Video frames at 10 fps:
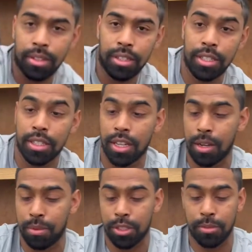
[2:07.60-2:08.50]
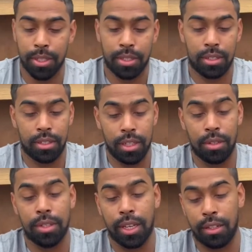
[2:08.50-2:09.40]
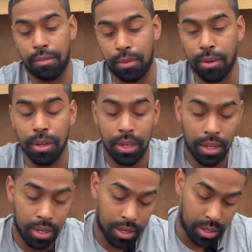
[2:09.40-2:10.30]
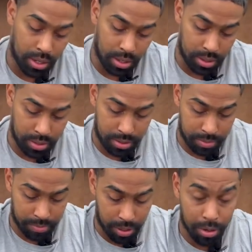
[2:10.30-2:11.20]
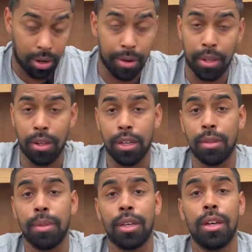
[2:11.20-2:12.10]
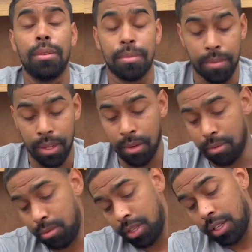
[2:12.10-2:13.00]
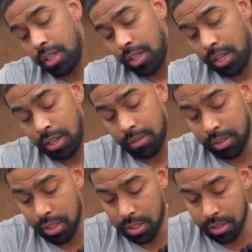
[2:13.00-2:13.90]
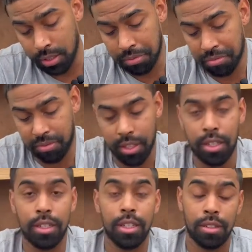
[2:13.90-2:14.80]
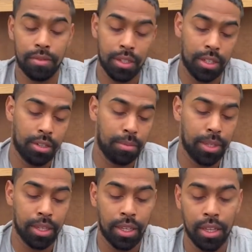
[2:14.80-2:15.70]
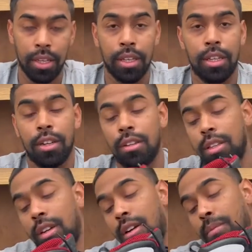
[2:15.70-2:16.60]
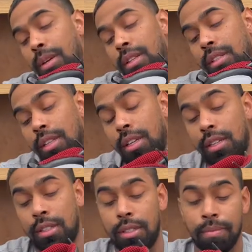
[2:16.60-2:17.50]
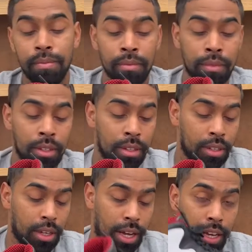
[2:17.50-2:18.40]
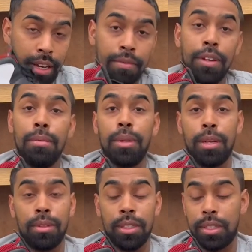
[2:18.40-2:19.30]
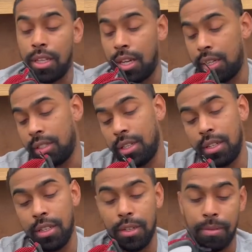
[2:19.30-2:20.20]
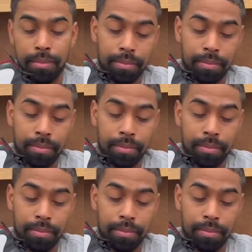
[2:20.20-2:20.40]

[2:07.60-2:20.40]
his accomplishments till 94. Um, they're already calling him the GOAT. But we can get in that conversation on another video. But here they are, man, the 10s. I had fun playing with these guys. Um,